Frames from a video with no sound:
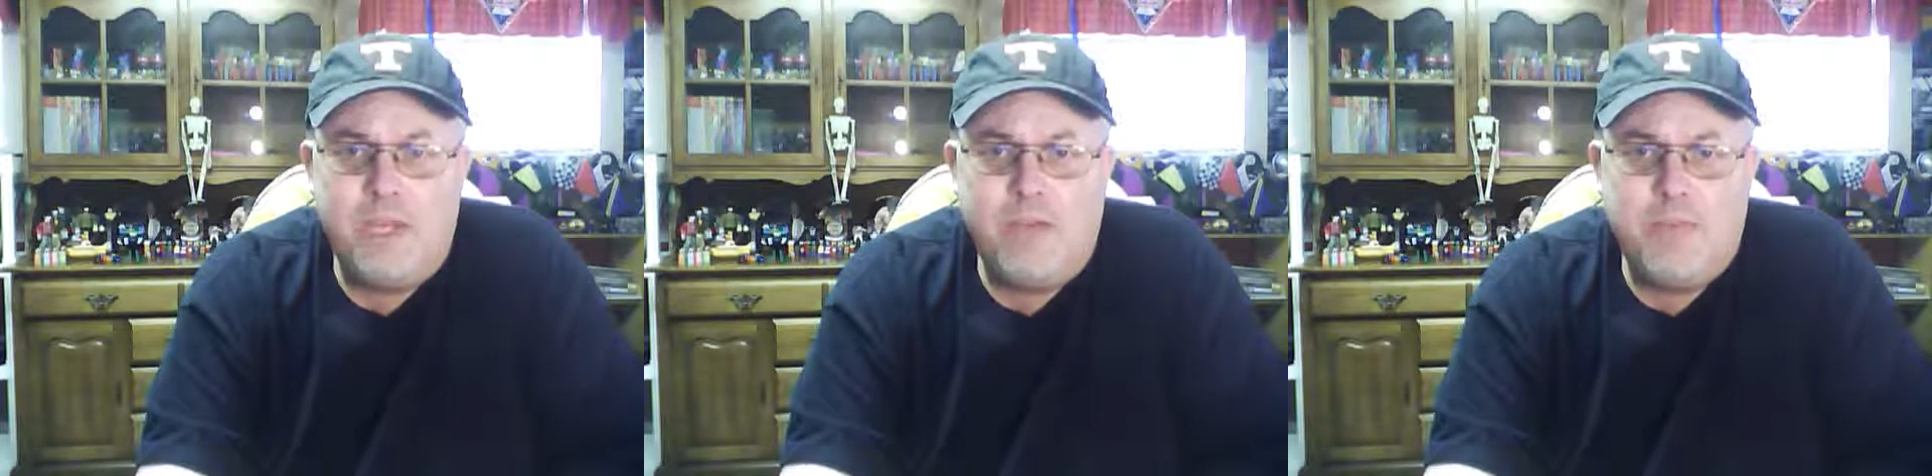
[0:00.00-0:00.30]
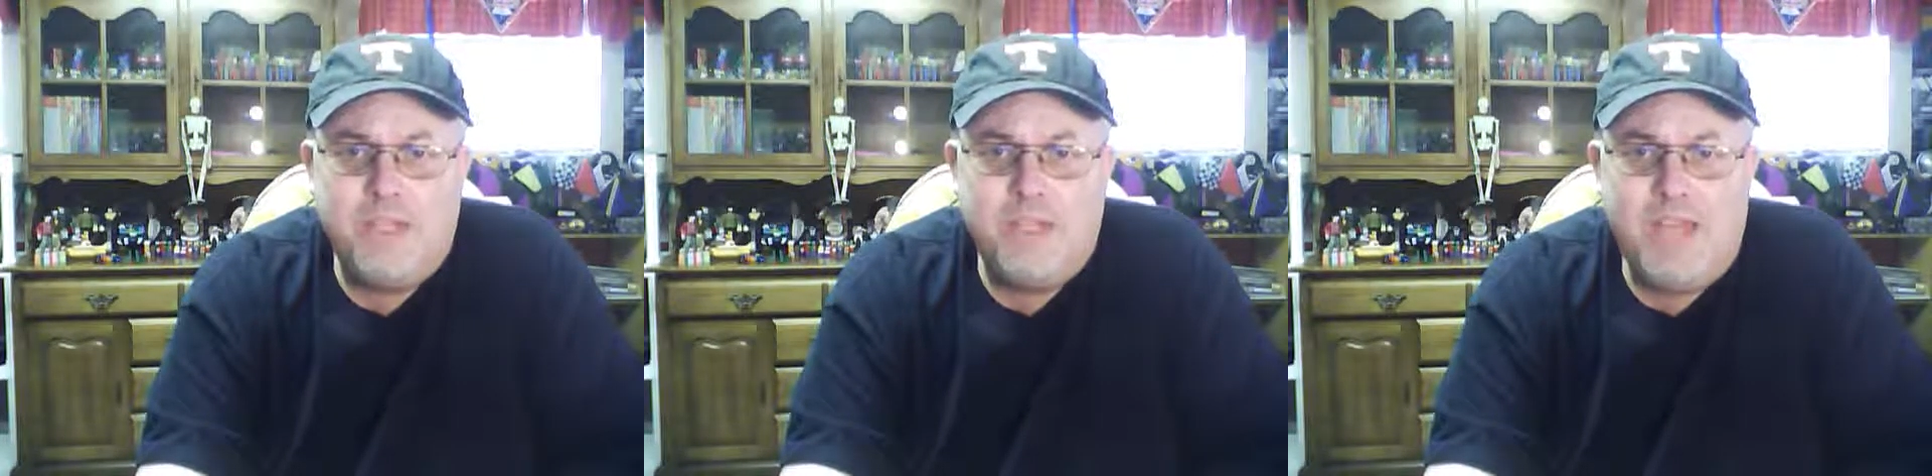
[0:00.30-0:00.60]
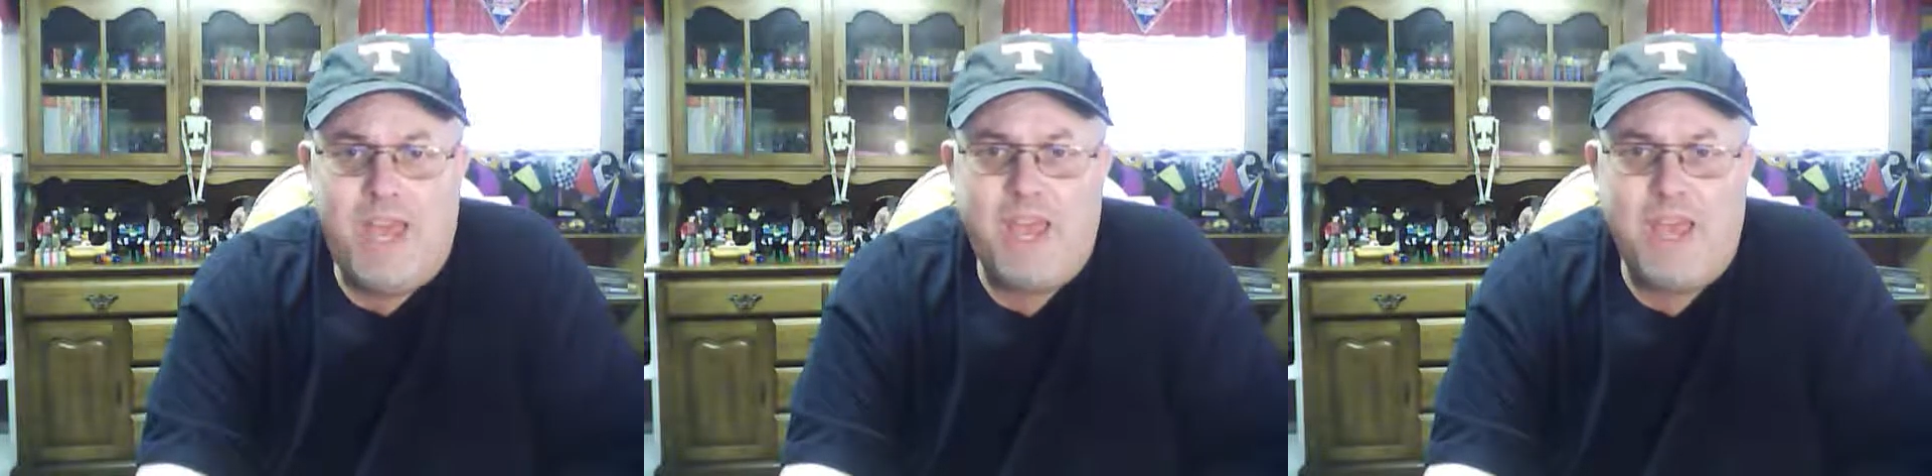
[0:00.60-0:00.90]
I've been
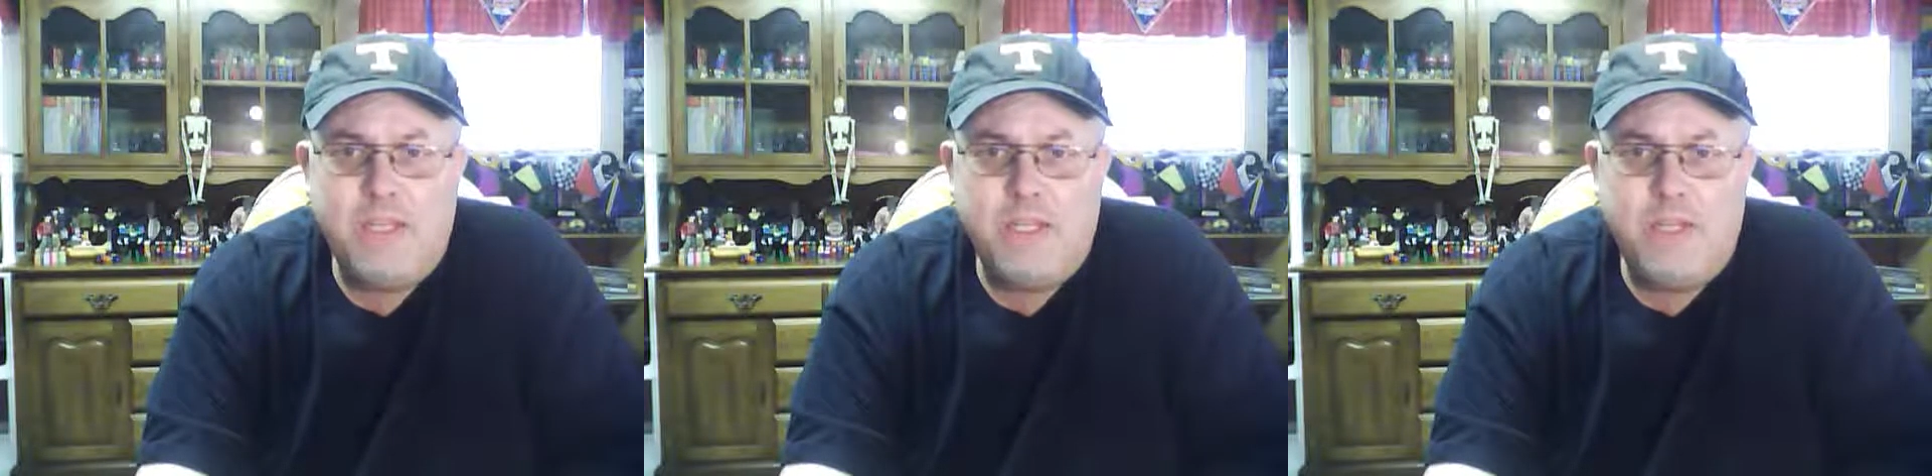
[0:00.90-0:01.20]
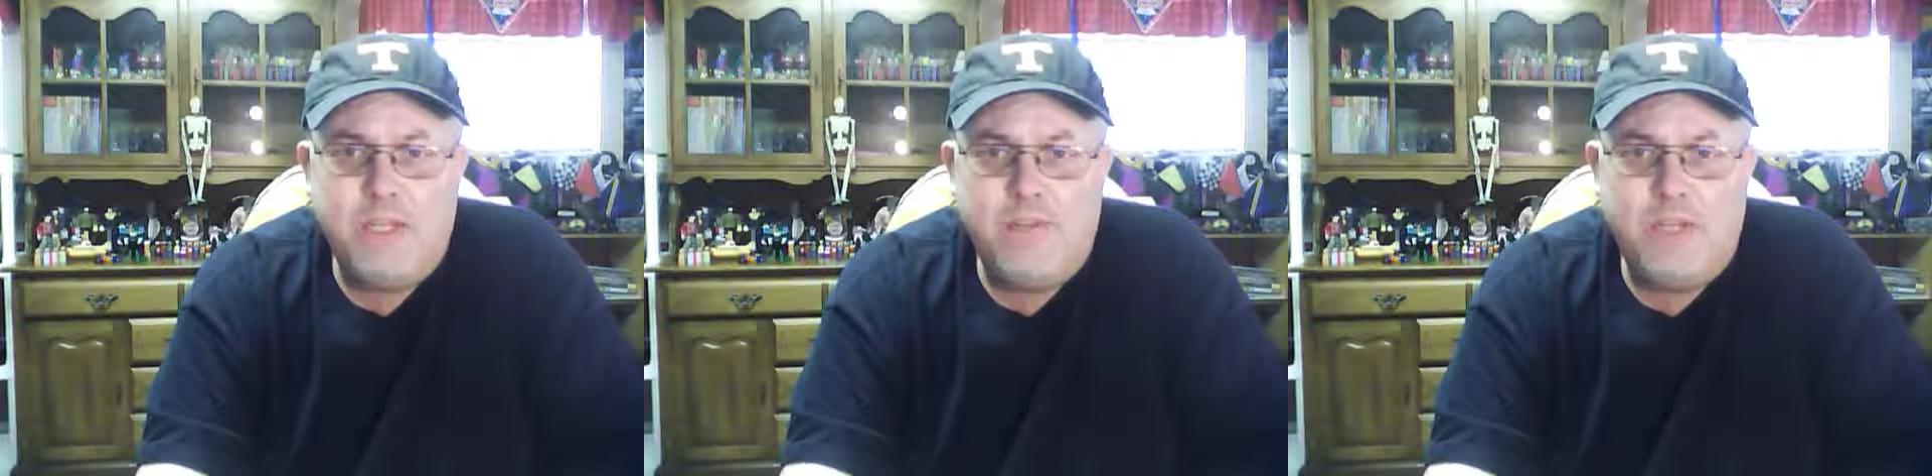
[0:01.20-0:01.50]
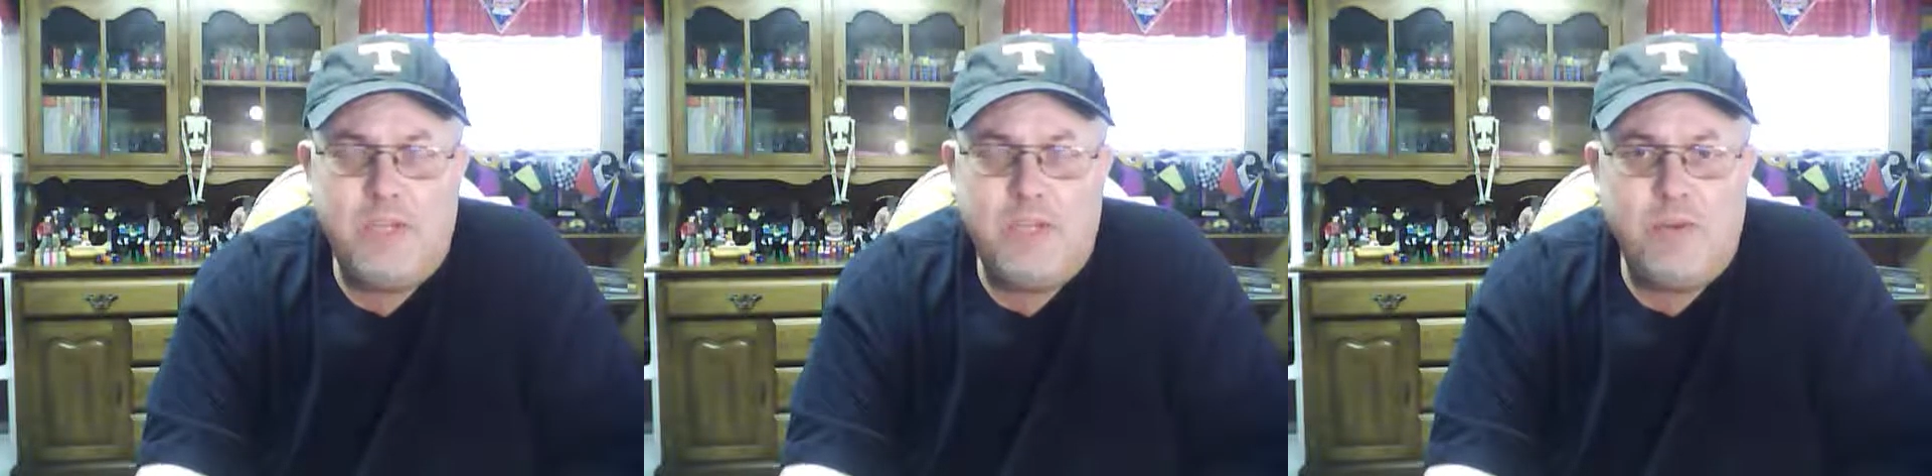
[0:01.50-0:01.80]
tagged in a video,